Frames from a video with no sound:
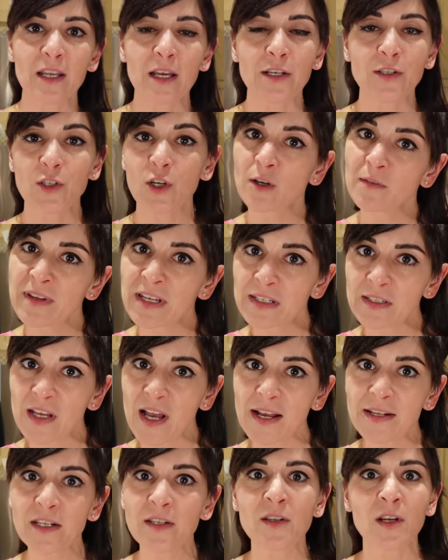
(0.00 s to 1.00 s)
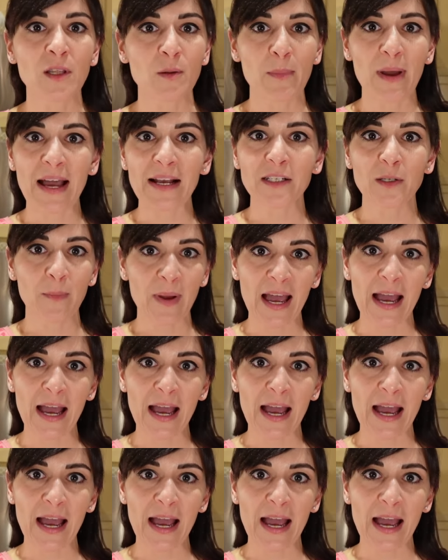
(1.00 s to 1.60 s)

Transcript: the serving sizes on the backs of